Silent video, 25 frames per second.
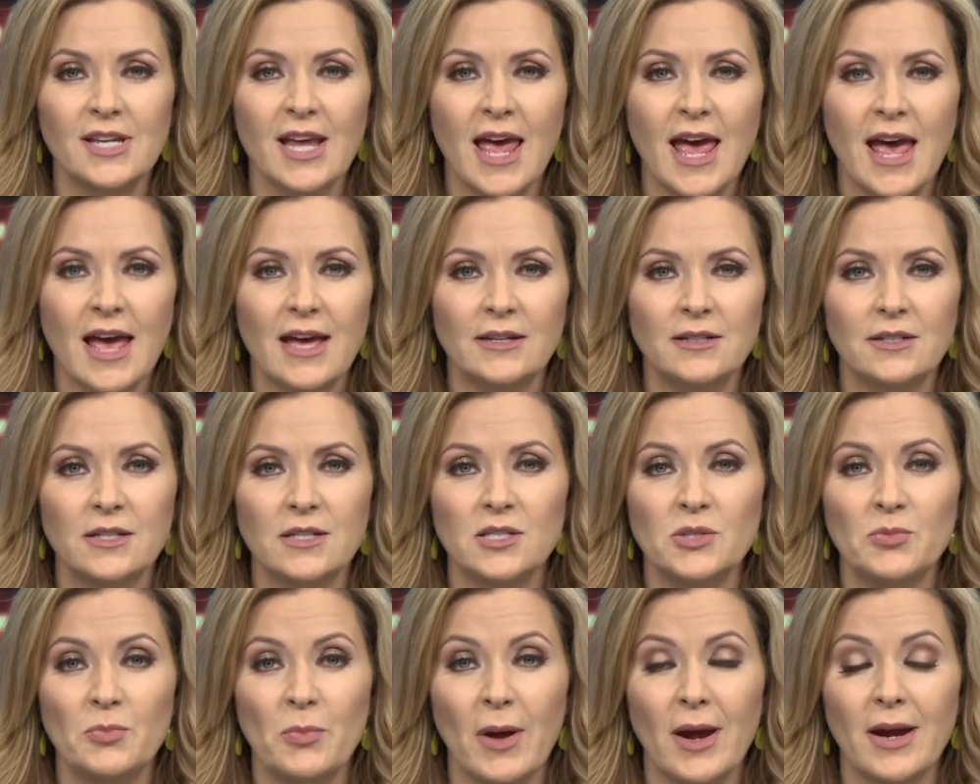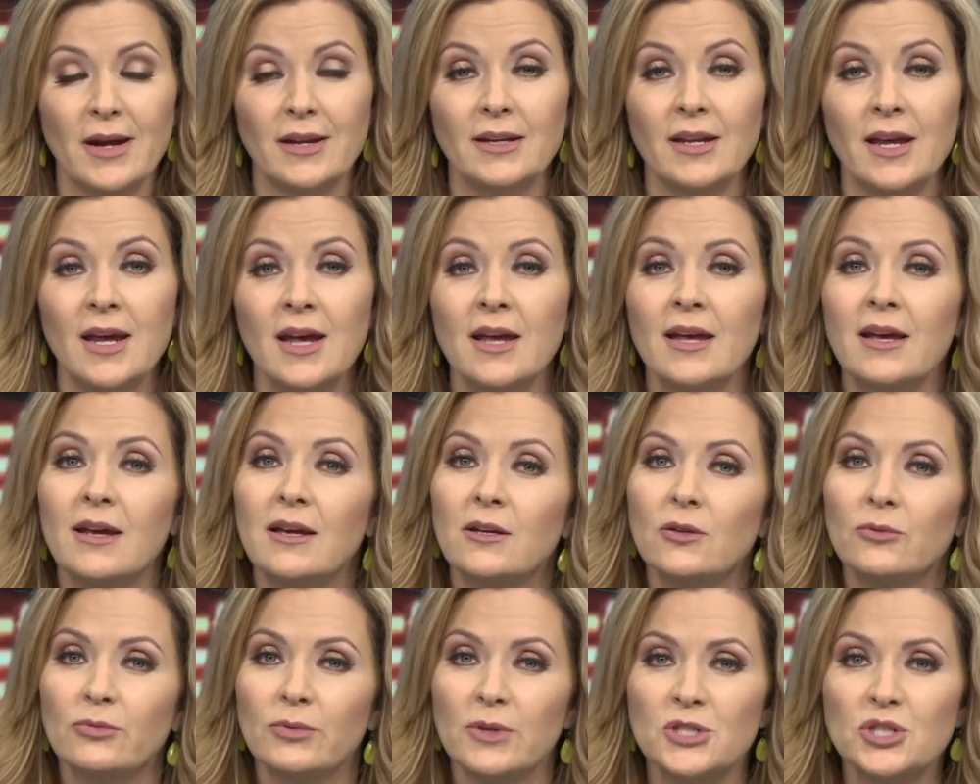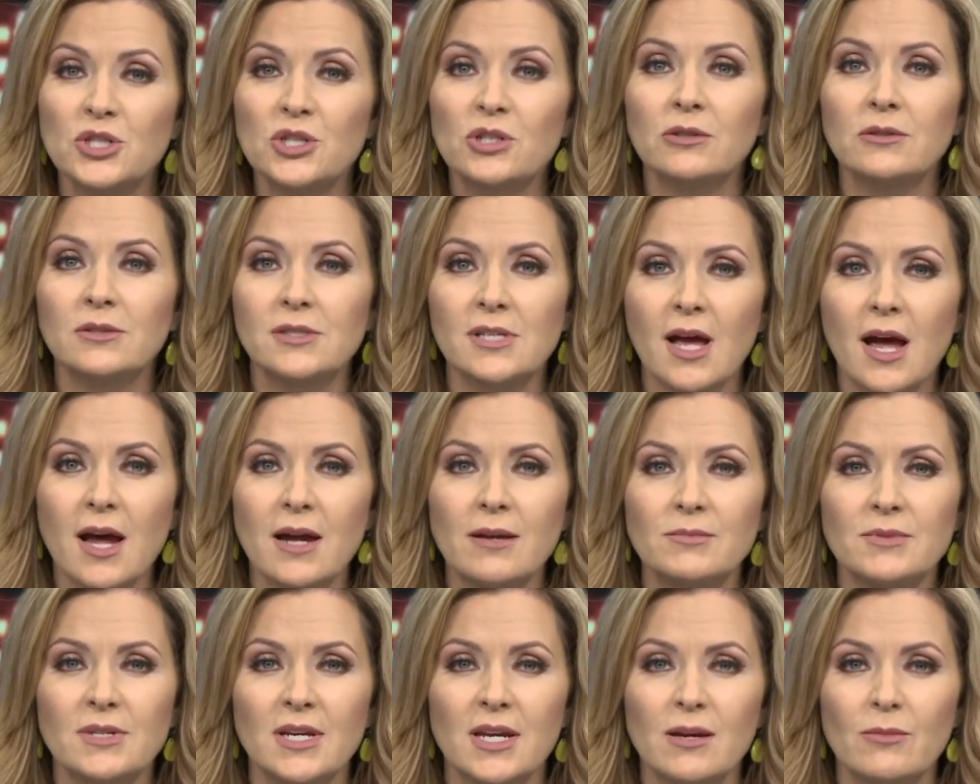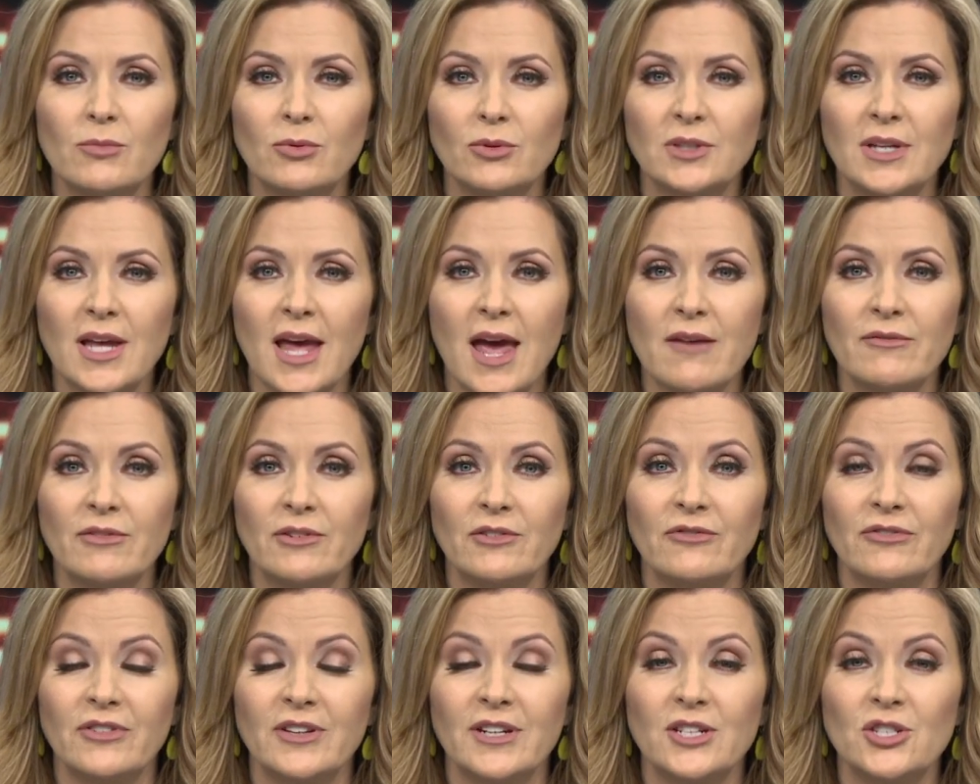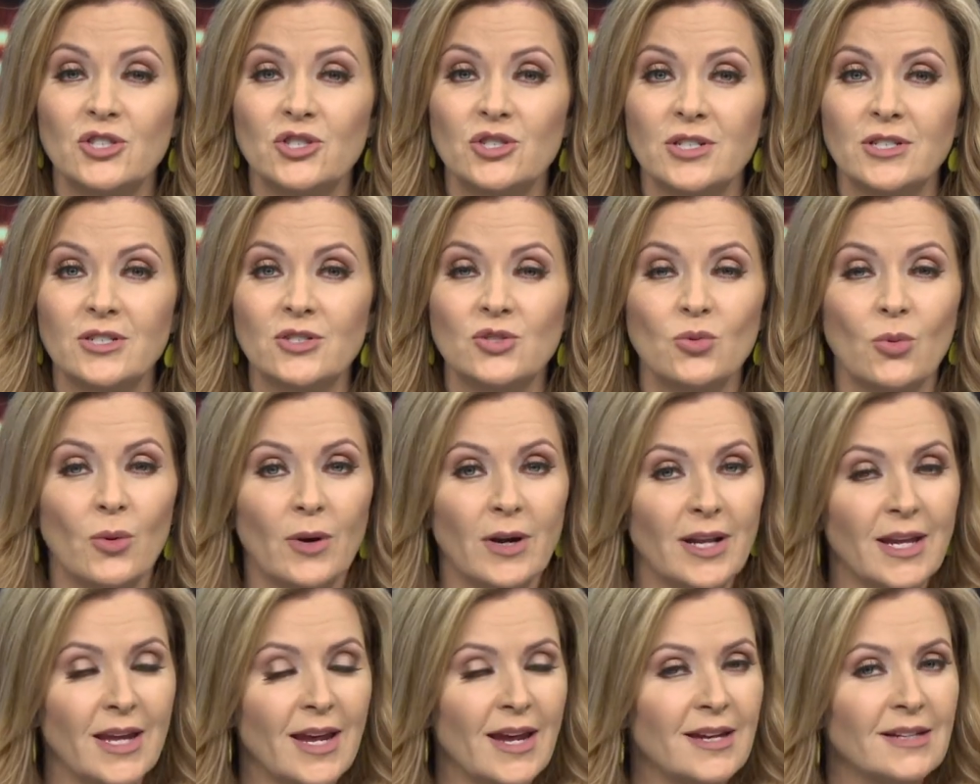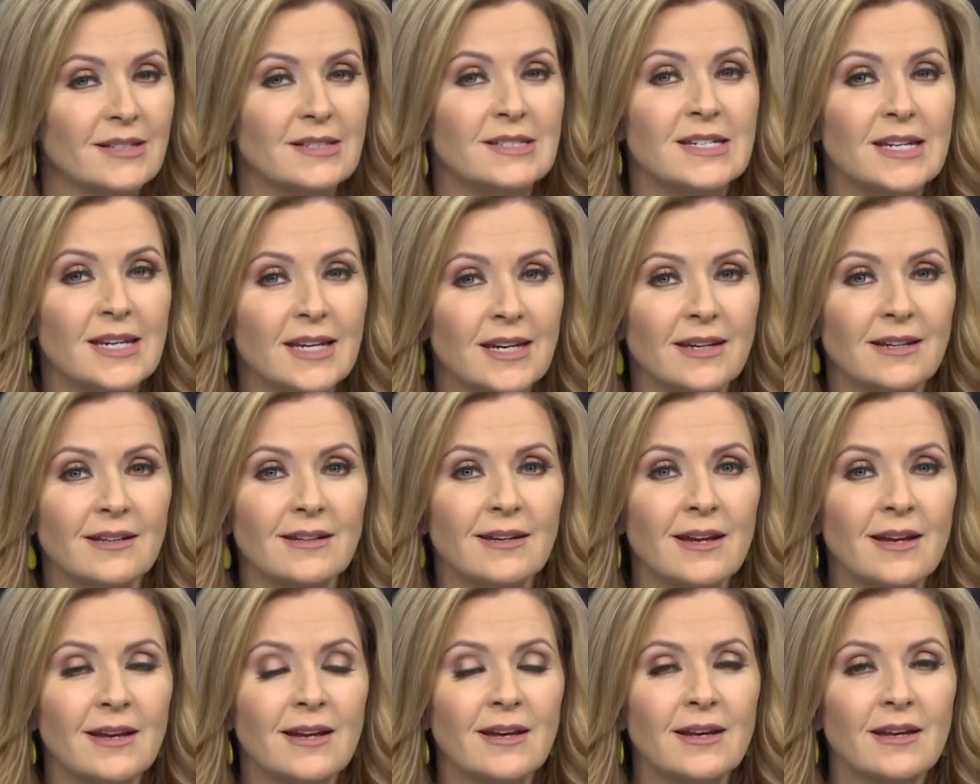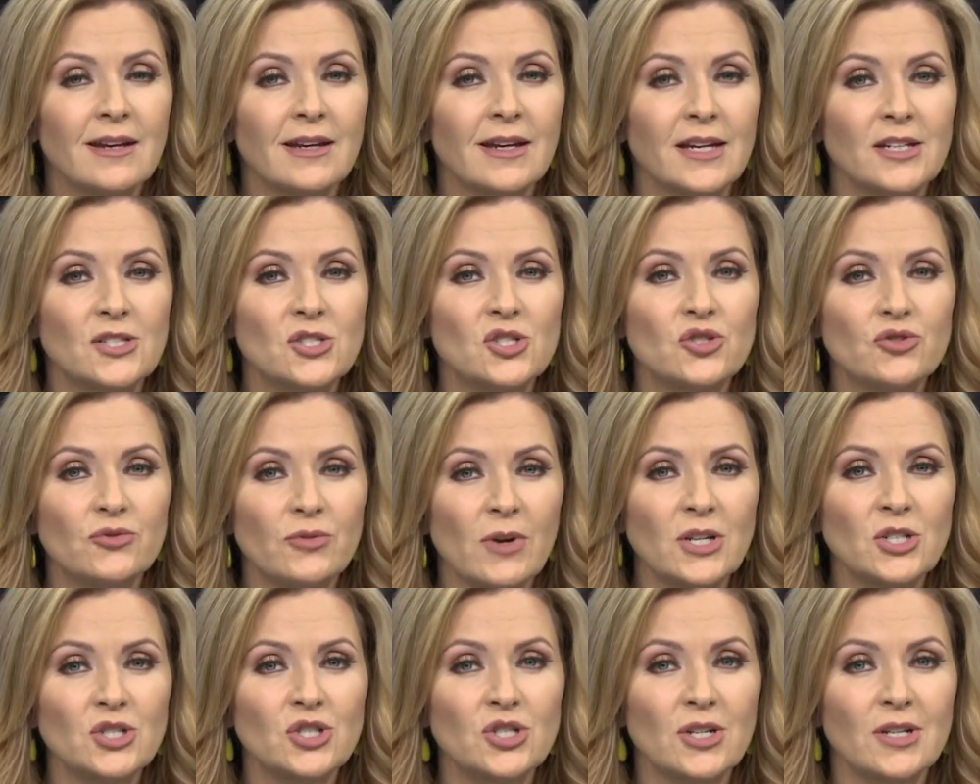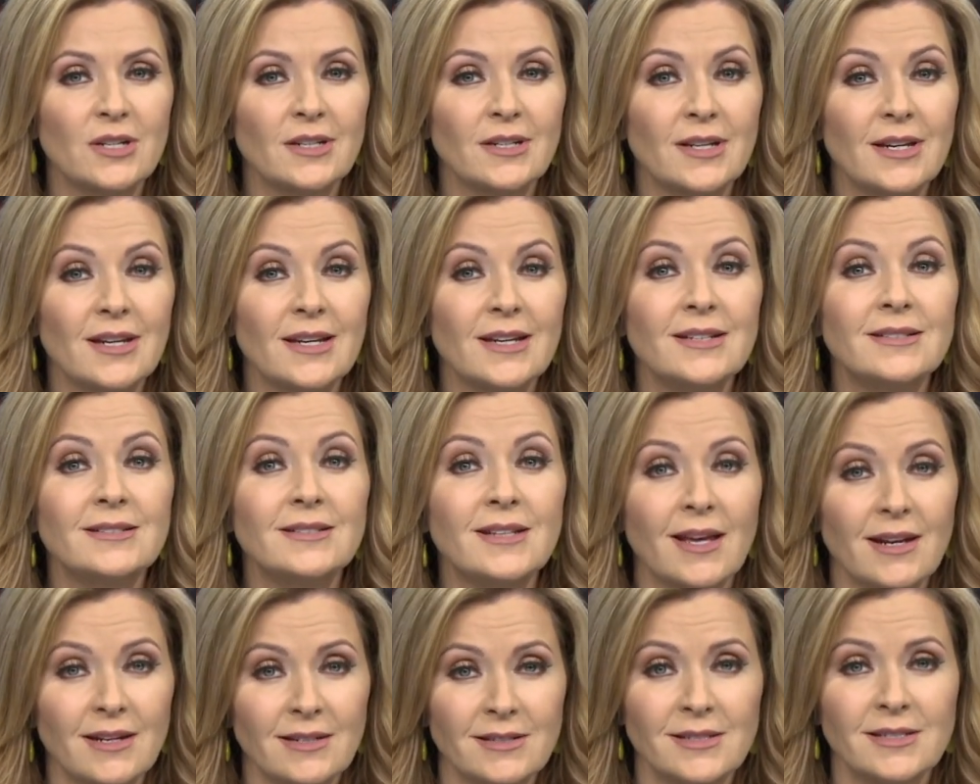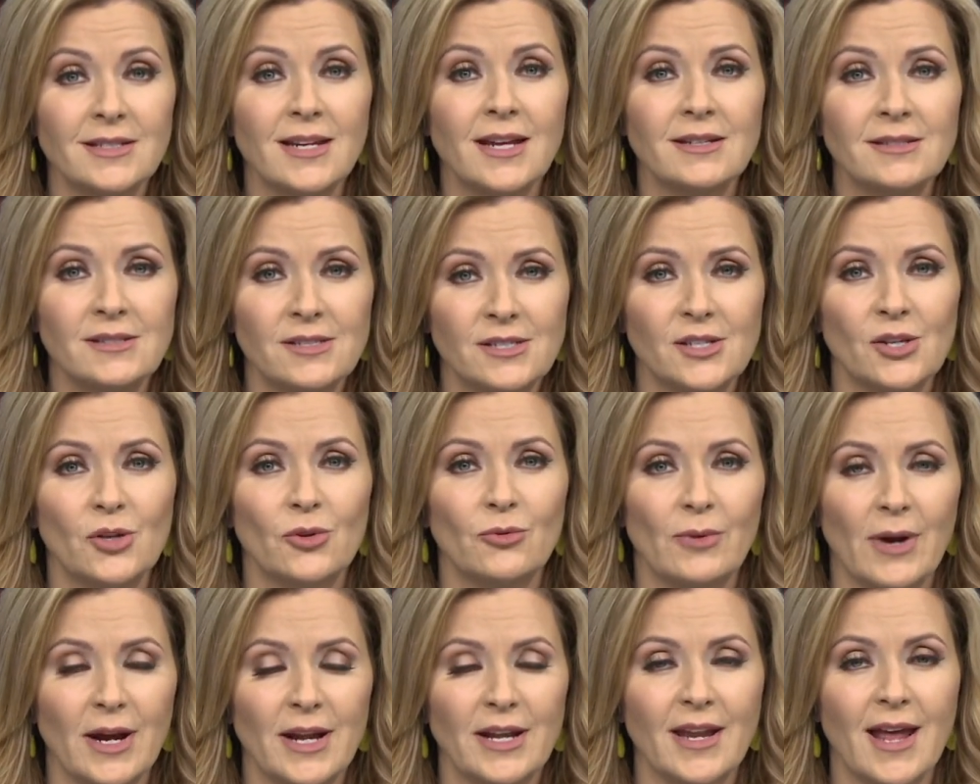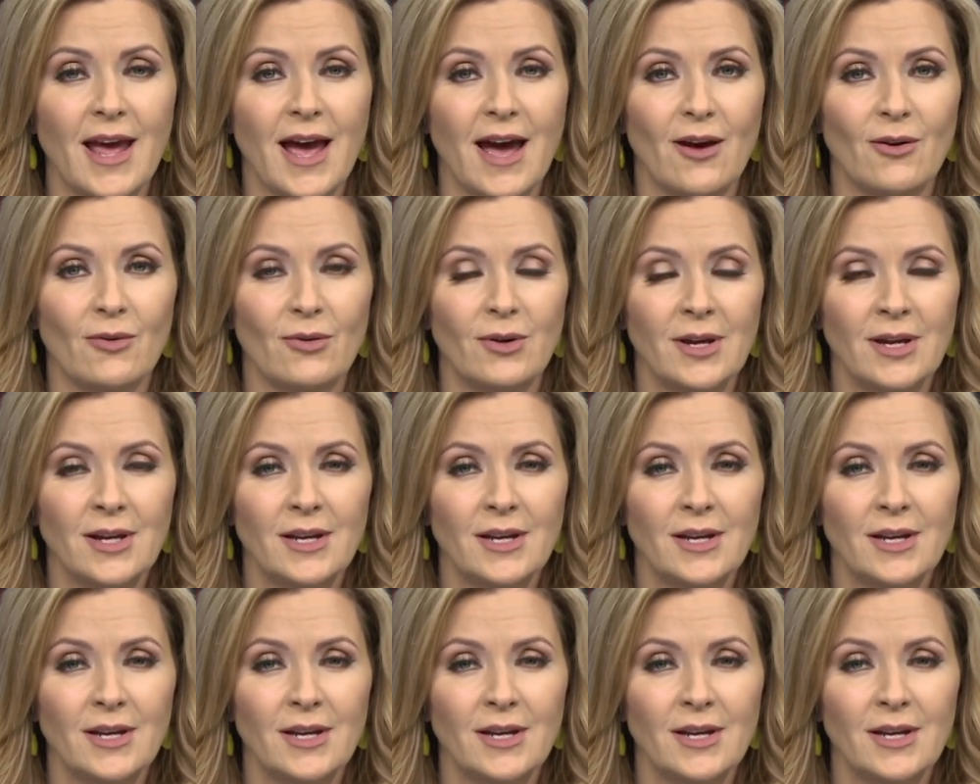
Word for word: And despite an original timetable to have it finished in 2018, construction is at a standstill right now.